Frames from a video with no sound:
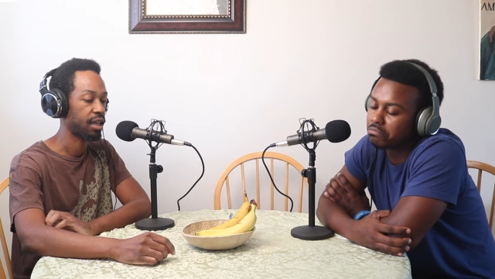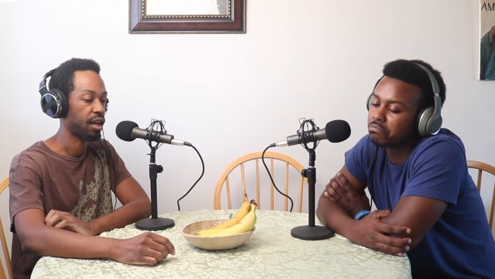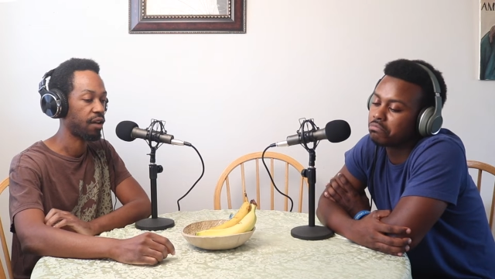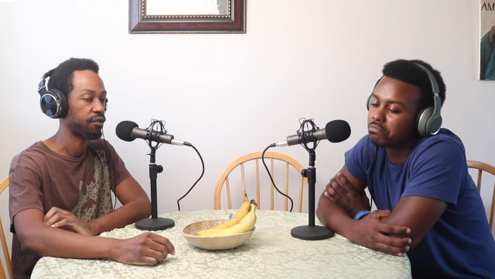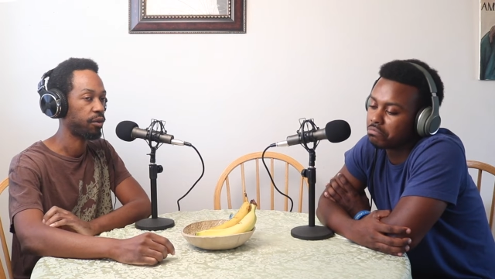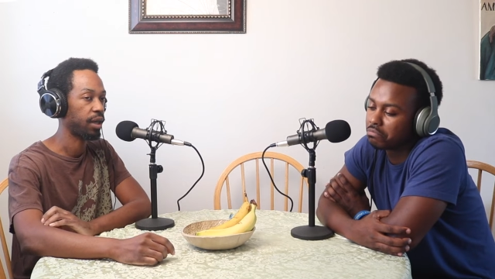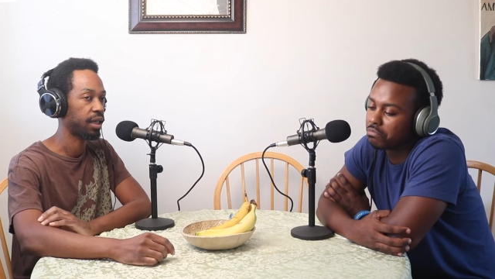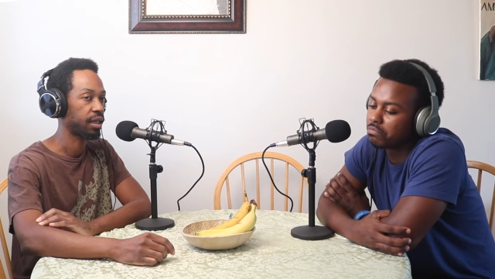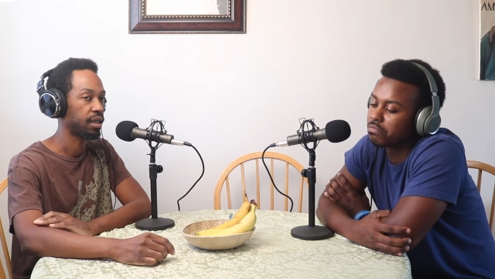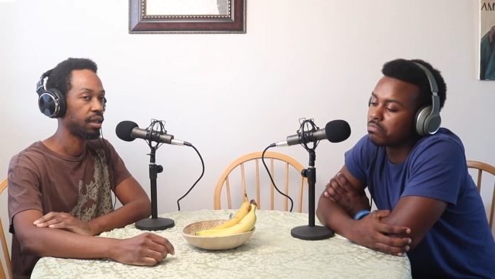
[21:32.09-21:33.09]
Speaker 1: cut off
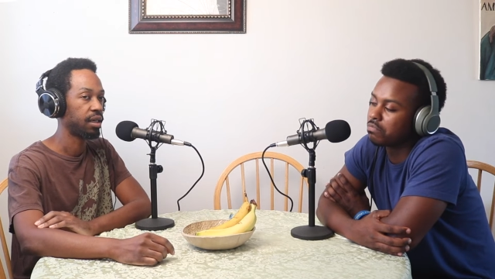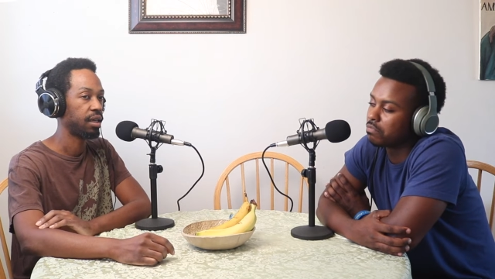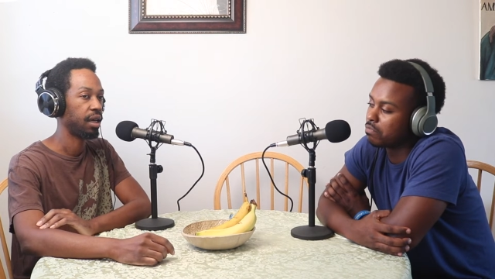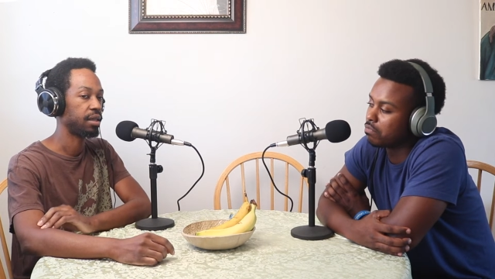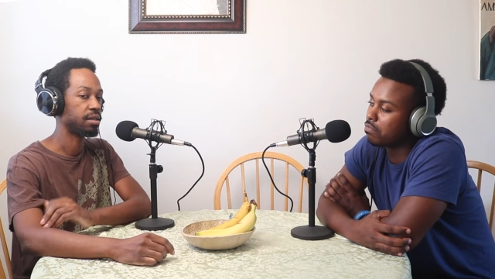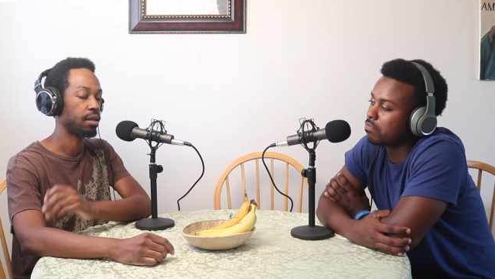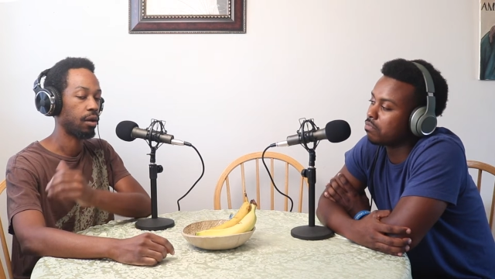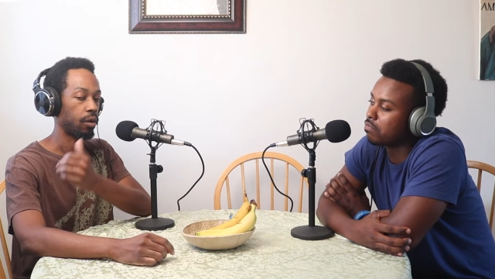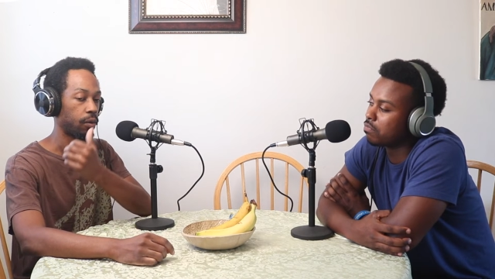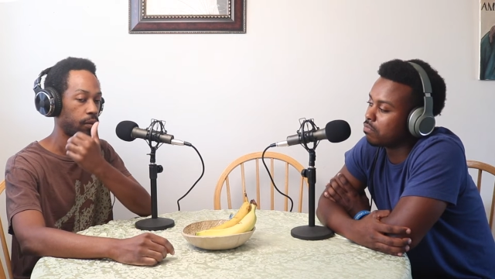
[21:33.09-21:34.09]
quick, and
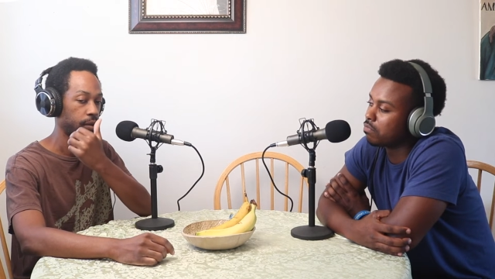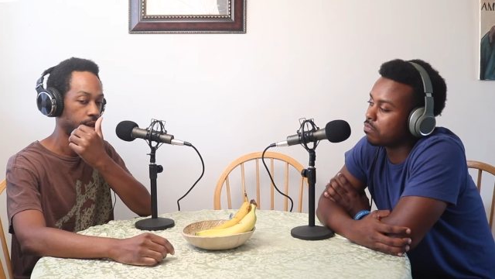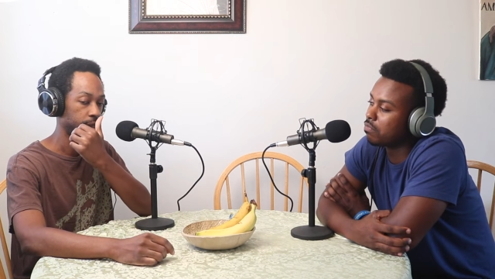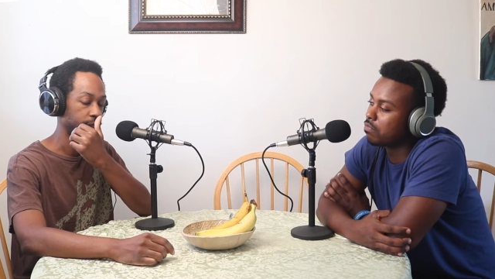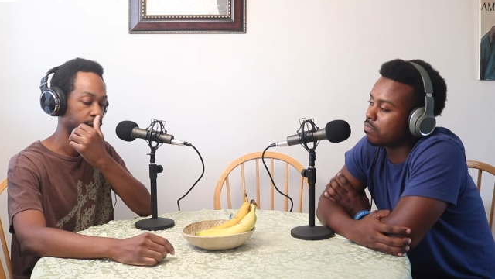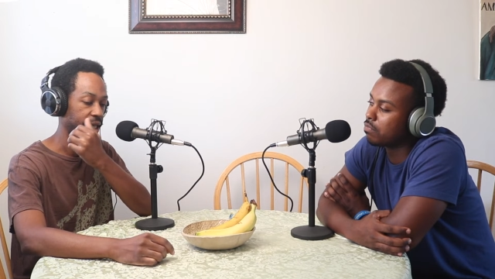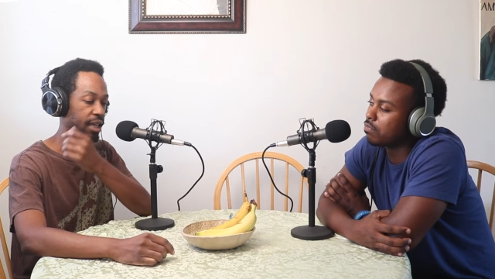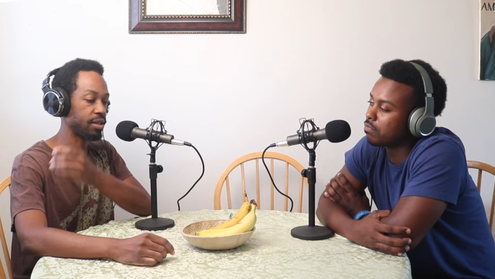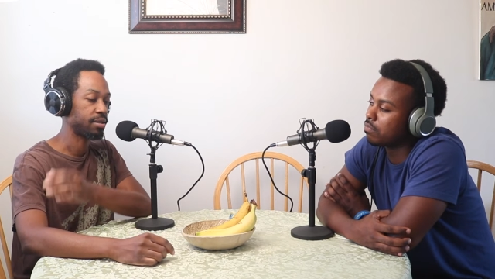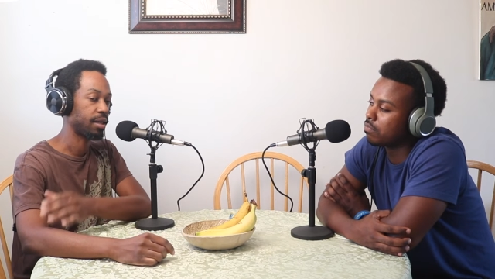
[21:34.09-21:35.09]
so just like how
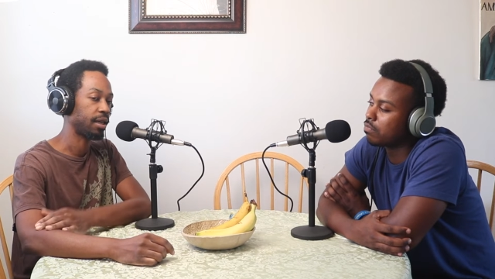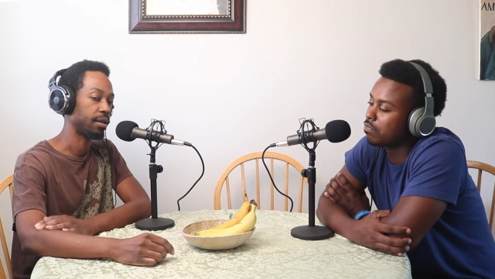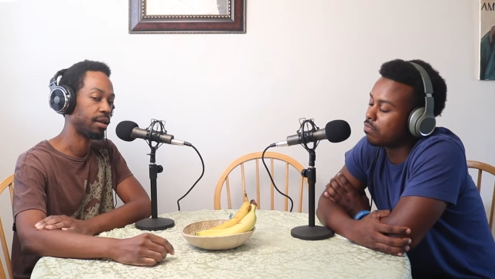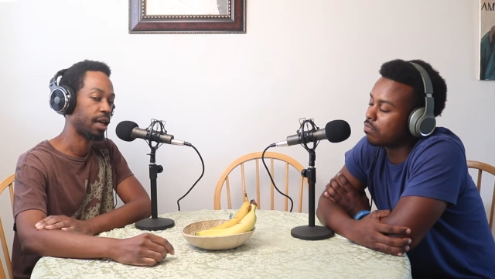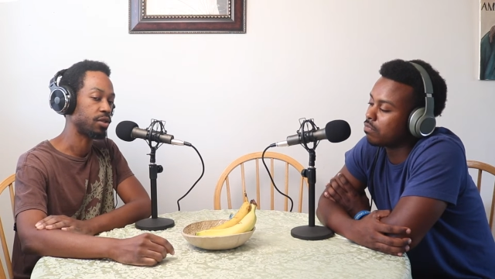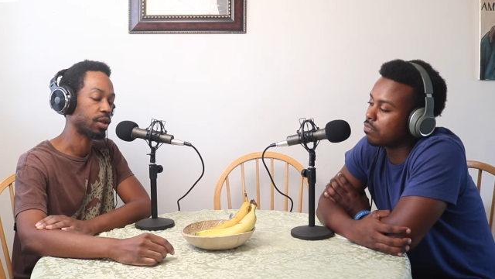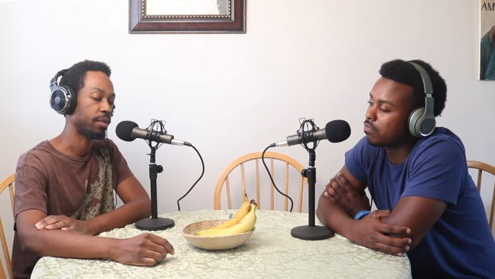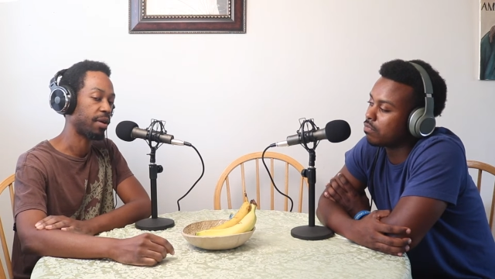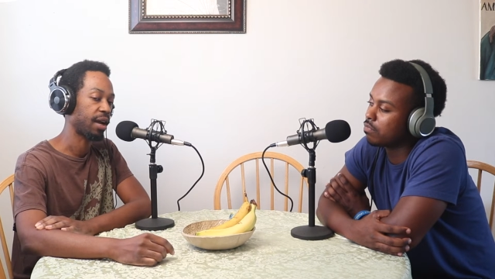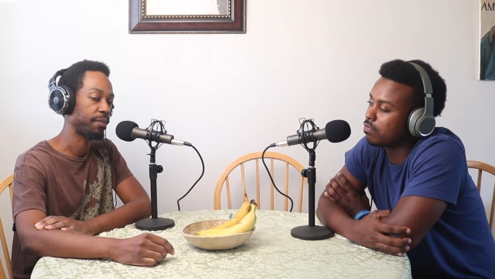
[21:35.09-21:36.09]
you said Kendrick
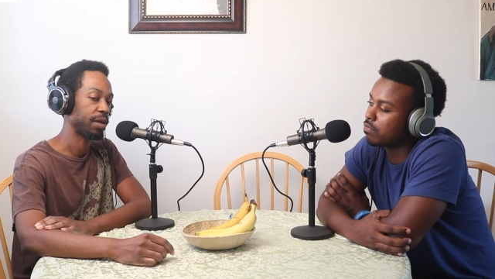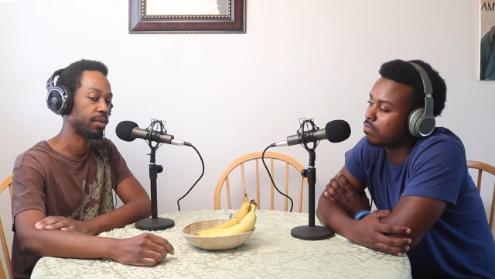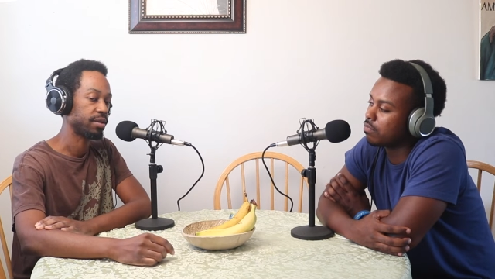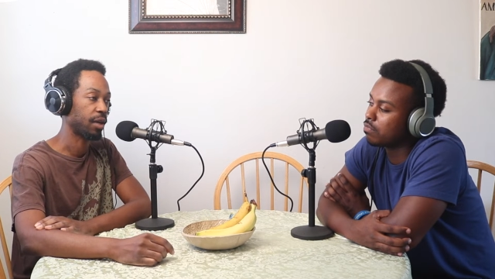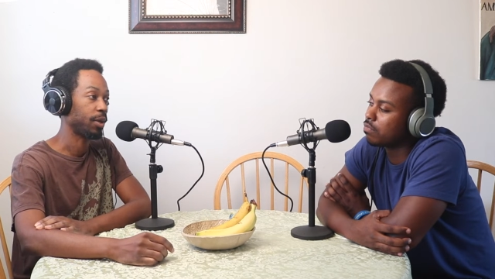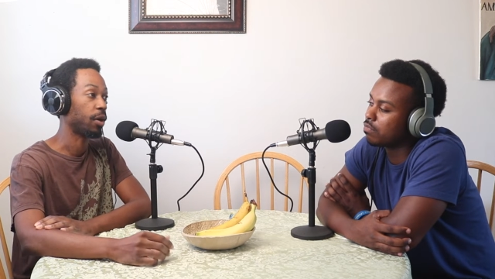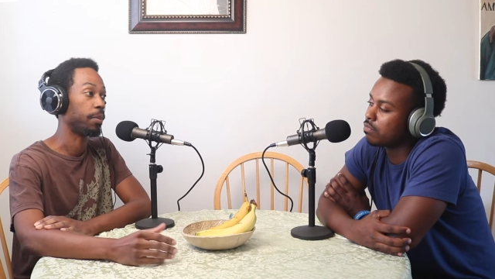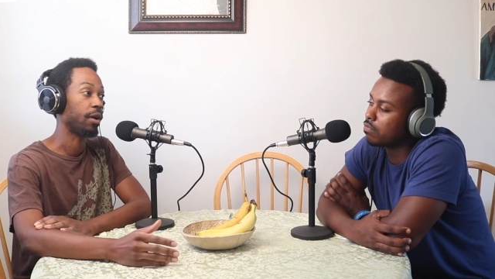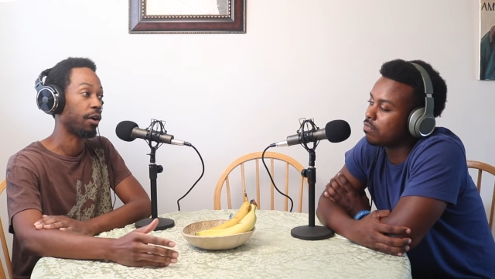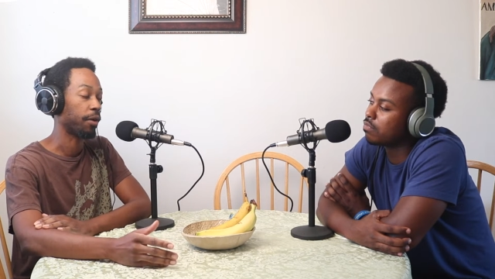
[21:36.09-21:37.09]
Lamar had people saying we're going
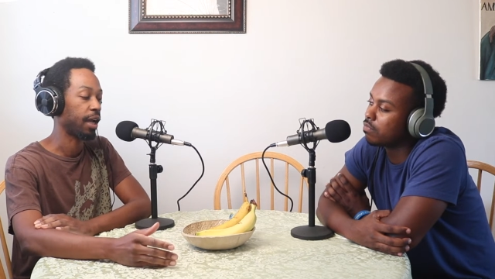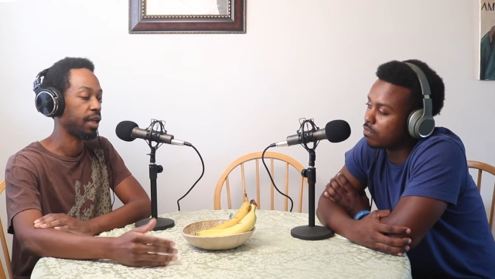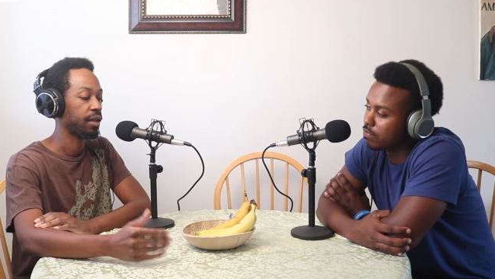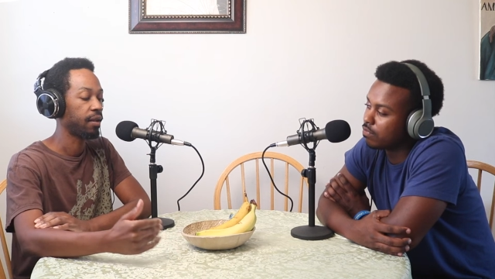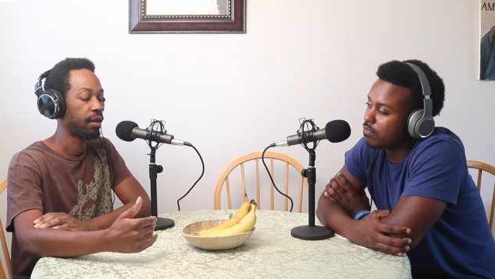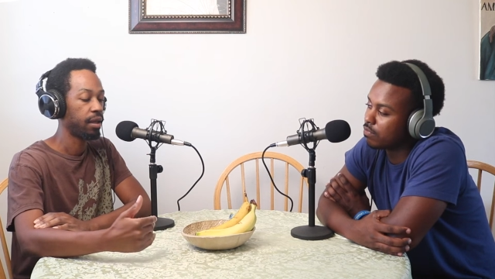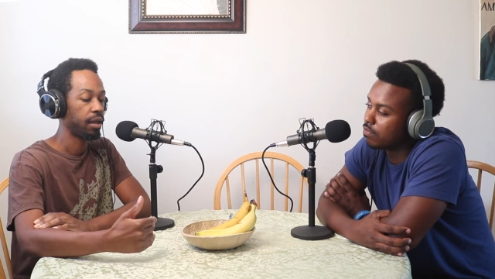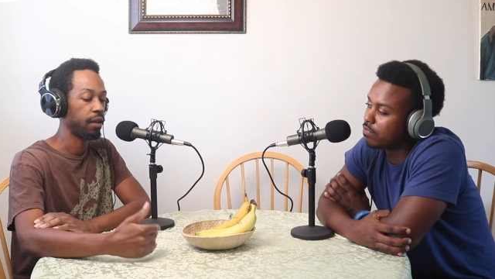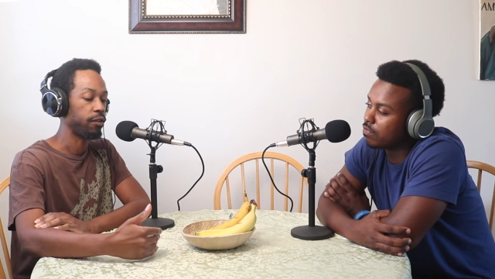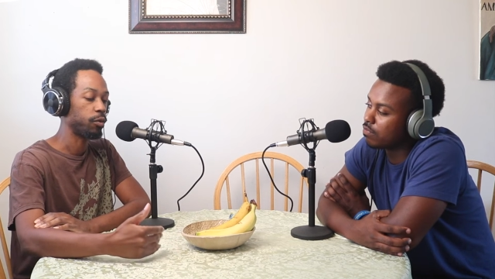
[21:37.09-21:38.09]
to be all right,
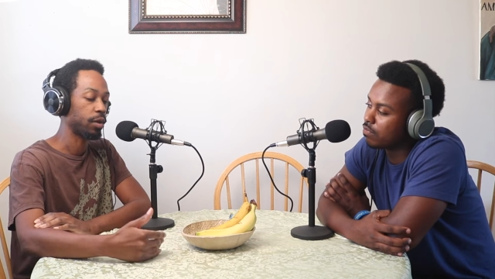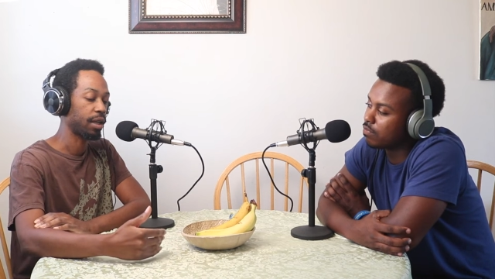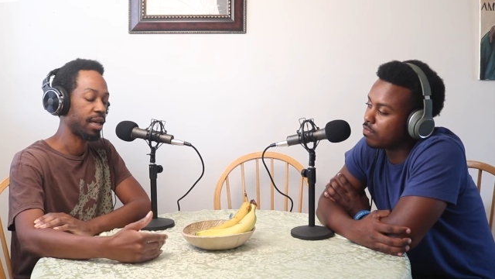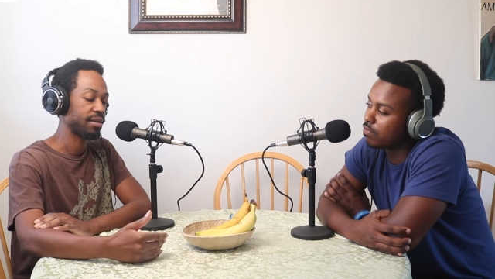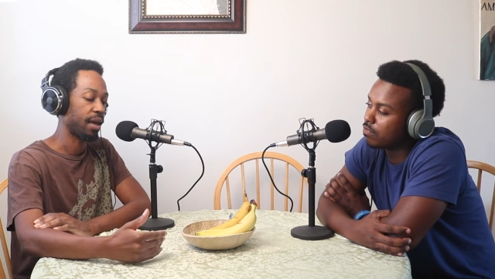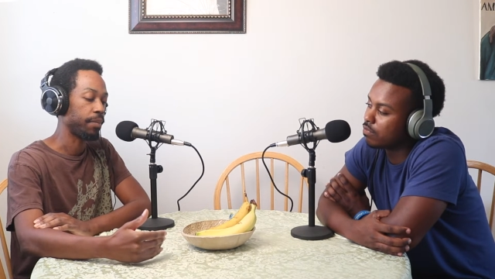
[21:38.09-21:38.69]
if you realize that